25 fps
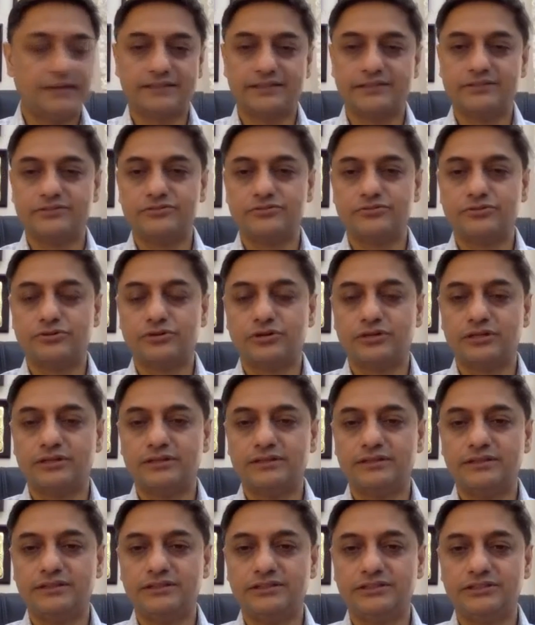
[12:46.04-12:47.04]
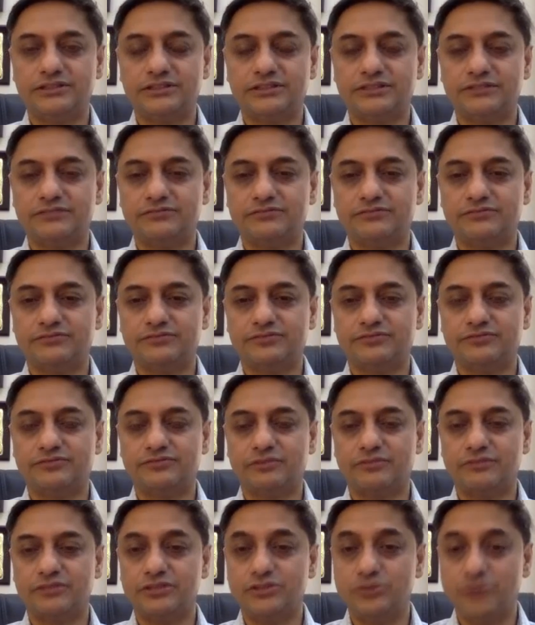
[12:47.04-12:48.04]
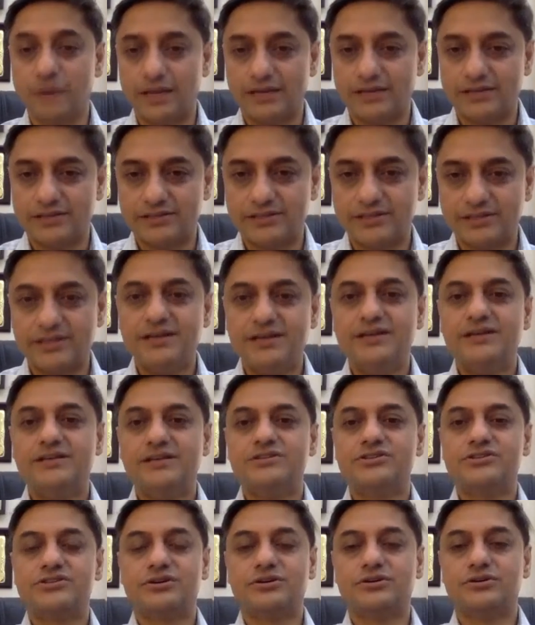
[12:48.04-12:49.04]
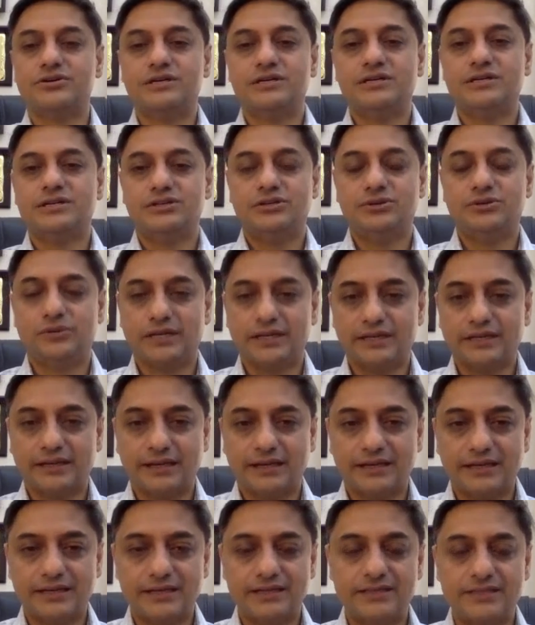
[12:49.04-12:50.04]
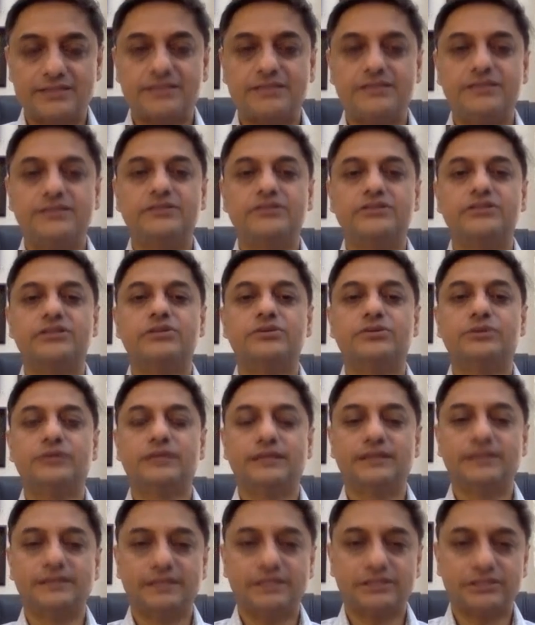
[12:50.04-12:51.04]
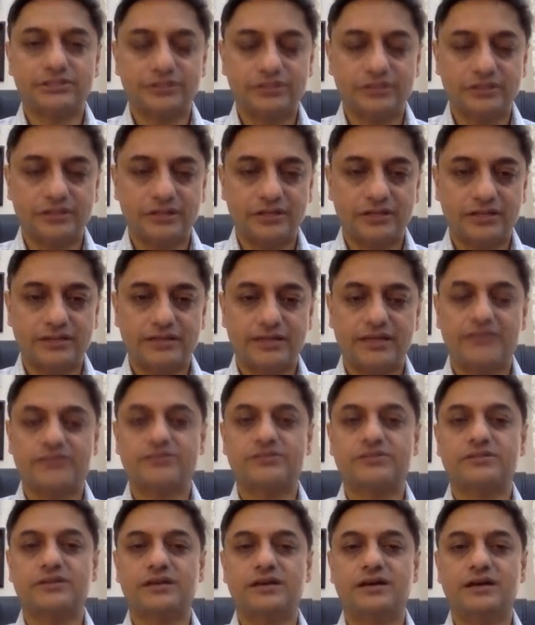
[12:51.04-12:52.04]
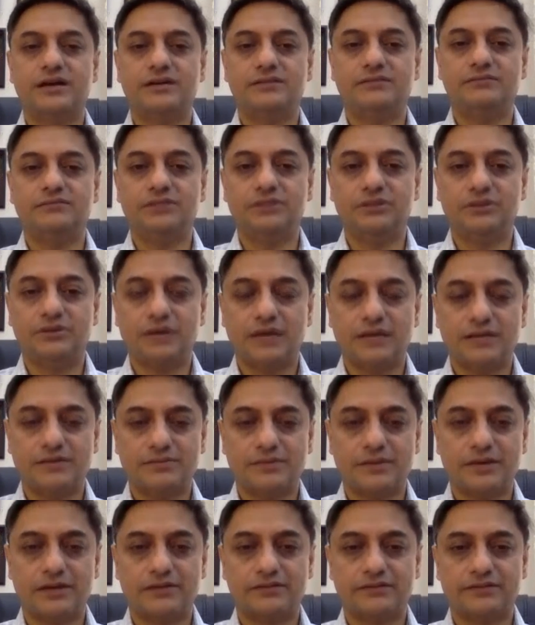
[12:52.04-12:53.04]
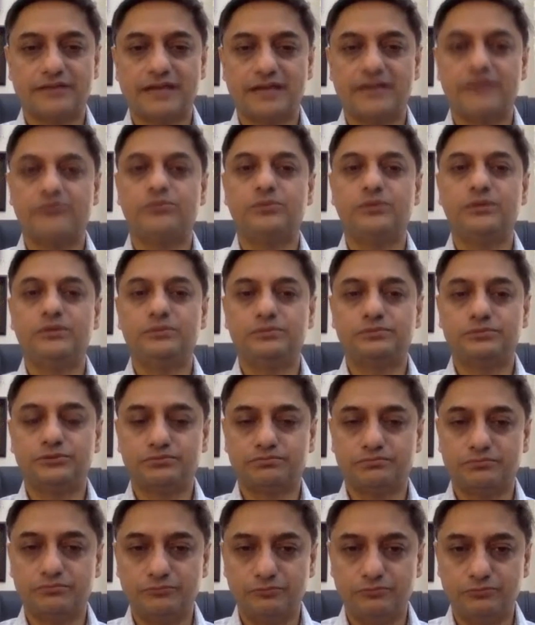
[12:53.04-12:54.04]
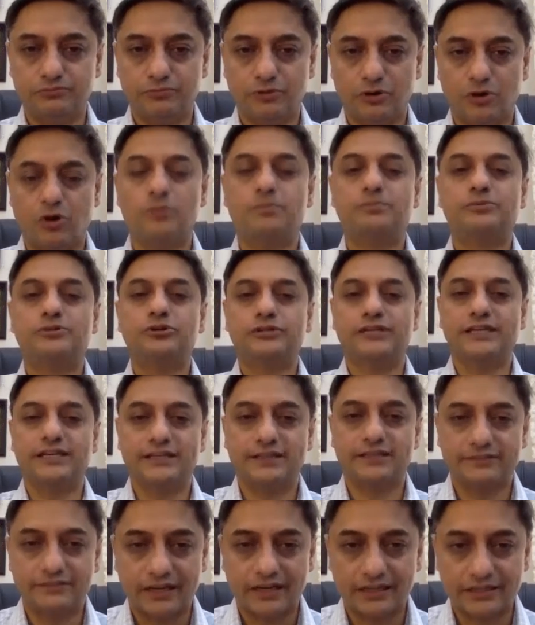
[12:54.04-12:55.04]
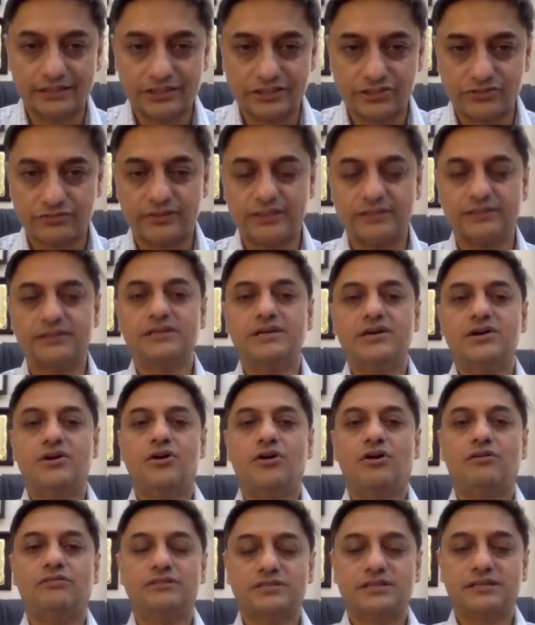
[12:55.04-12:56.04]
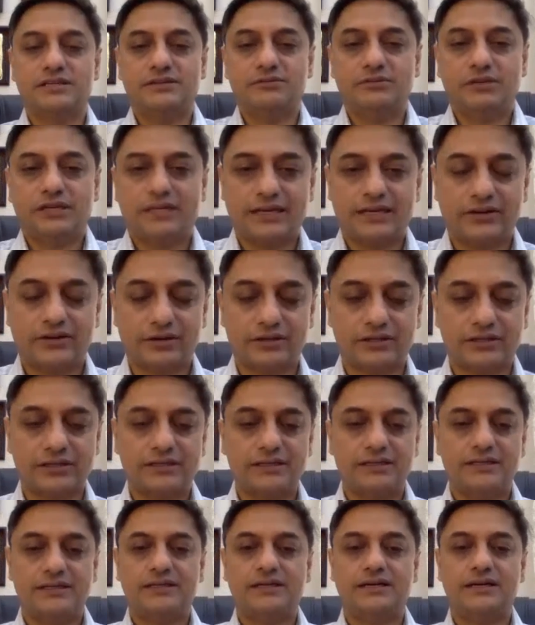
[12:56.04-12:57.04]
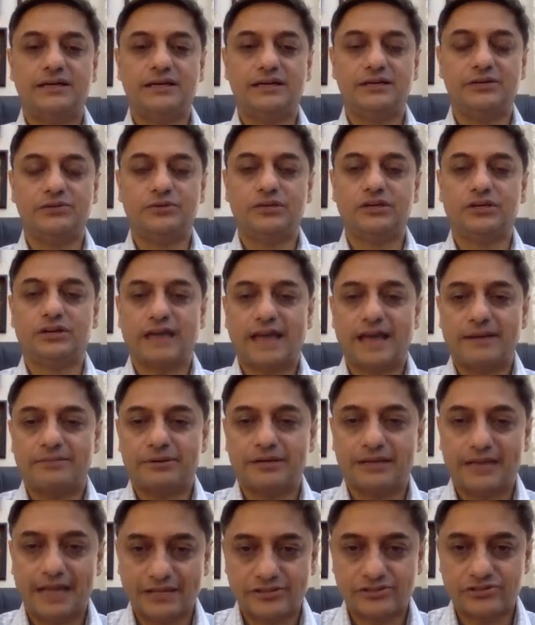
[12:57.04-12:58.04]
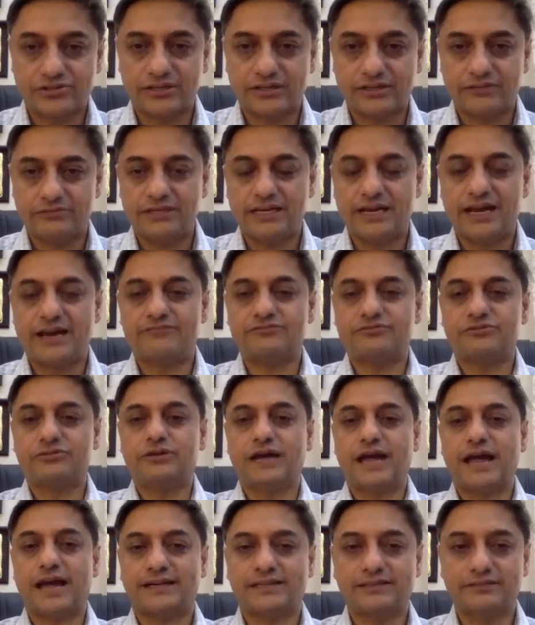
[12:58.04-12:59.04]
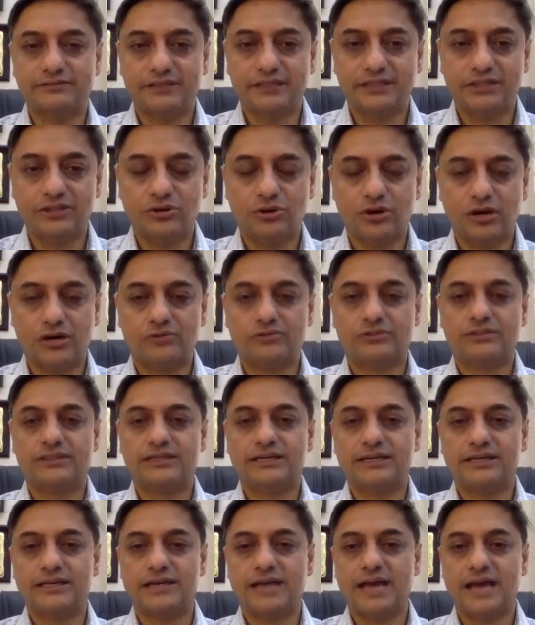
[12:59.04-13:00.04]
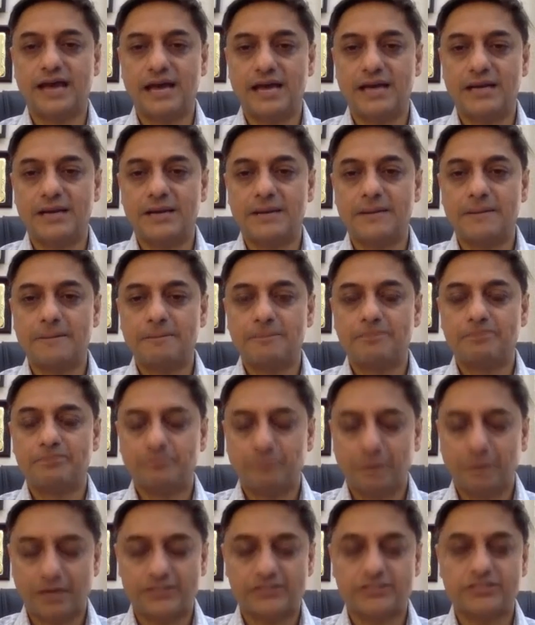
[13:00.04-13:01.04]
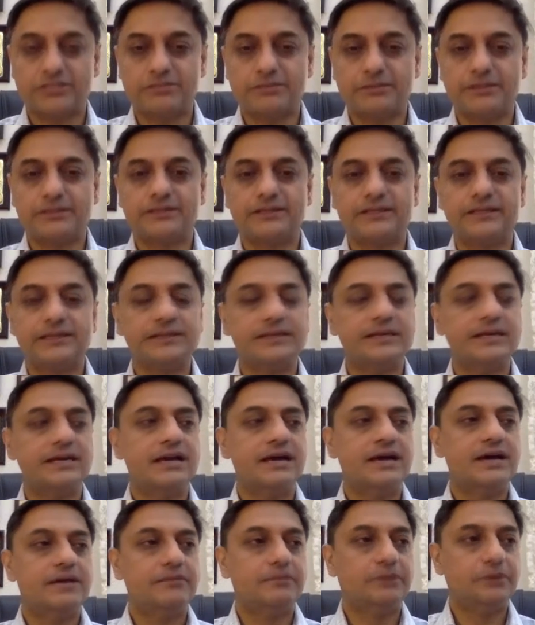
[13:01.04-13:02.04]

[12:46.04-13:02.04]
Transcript: Belt and Road initiative from the US. So you can clearly see the reorientation. And yes, as part of that, we hope to take advantage of it. Obviously, we cannot, it will not happen naturally. We have to actively go out there and participate in it.